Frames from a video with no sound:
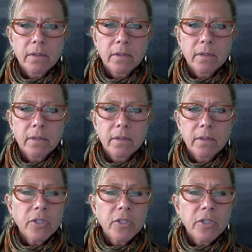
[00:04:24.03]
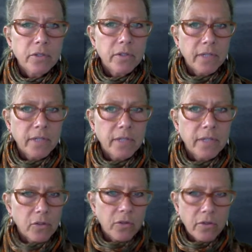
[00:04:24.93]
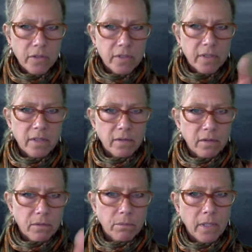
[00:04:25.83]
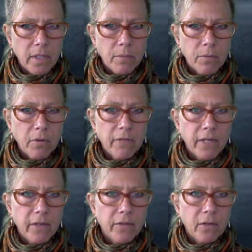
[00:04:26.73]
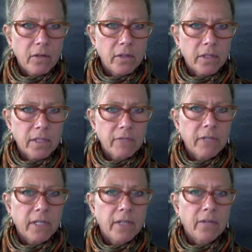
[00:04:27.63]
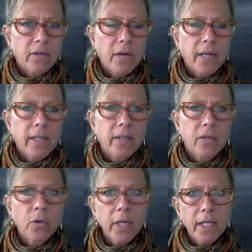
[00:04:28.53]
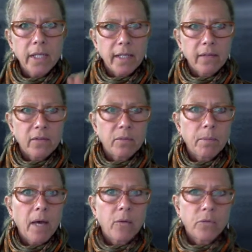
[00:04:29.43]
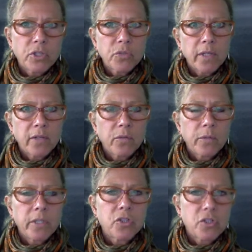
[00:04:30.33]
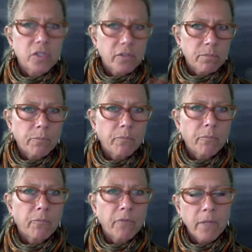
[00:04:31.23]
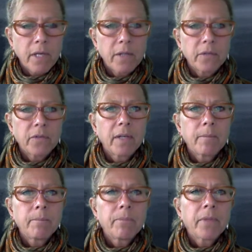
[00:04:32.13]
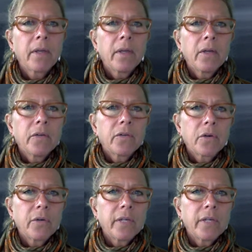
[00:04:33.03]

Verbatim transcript: I did want to show you that you'll notice that these three profiles all look different, so I can quickly spot which one is which just from the color scheme. So